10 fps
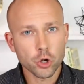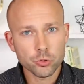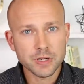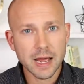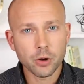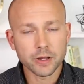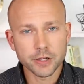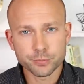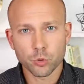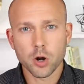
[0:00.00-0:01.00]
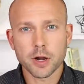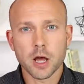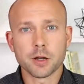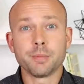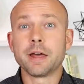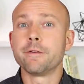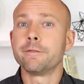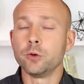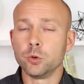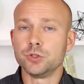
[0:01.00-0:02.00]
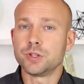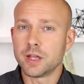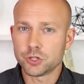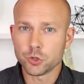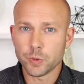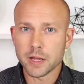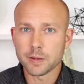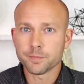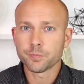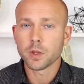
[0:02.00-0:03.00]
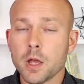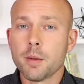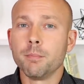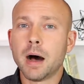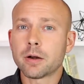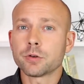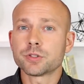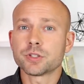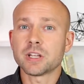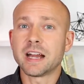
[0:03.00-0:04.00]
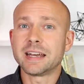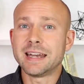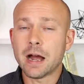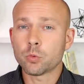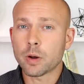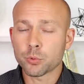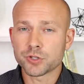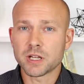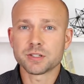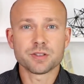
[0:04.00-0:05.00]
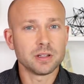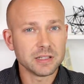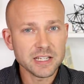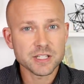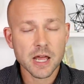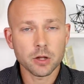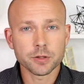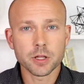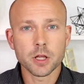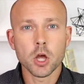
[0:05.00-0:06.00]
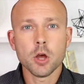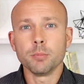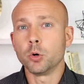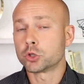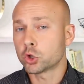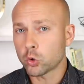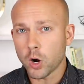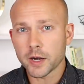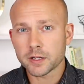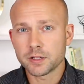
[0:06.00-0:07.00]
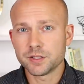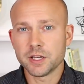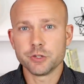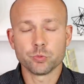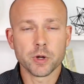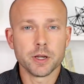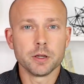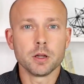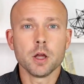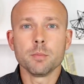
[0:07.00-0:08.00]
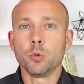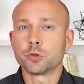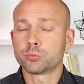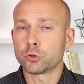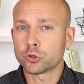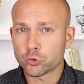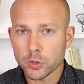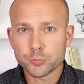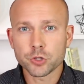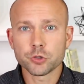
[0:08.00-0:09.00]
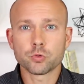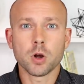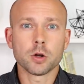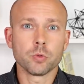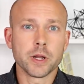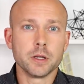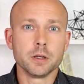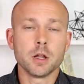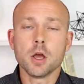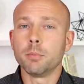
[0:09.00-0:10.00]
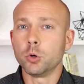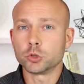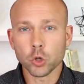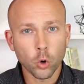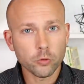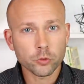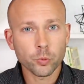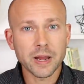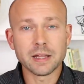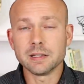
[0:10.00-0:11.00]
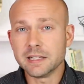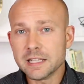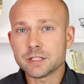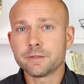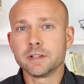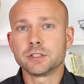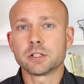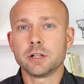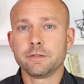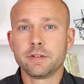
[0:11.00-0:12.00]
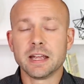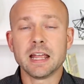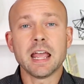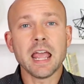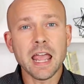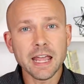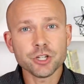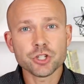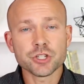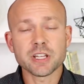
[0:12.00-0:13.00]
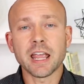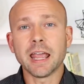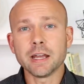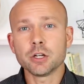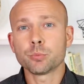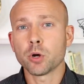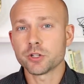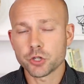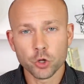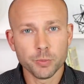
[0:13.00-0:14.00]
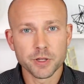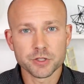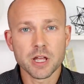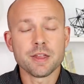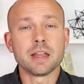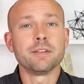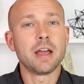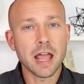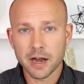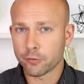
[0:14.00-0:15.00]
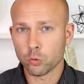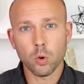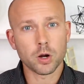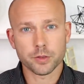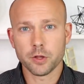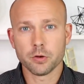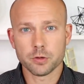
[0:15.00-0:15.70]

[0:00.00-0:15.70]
no doubt it's brought on by the foods that you eat. Modern society now represents the least healthy, most chronic disease ridden, most prescription drug ridden, most overweight, least physically fit, anxious and depressed humans that have ever walked the